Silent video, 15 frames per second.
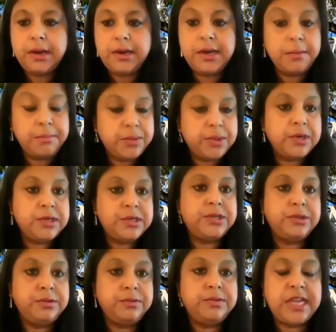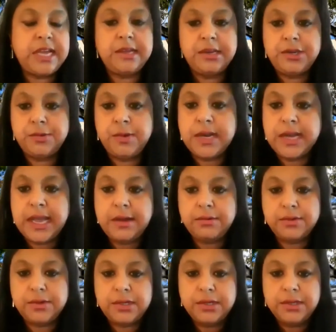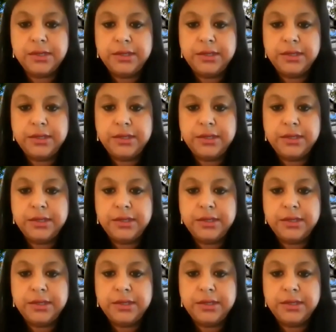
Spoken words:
number to take into account.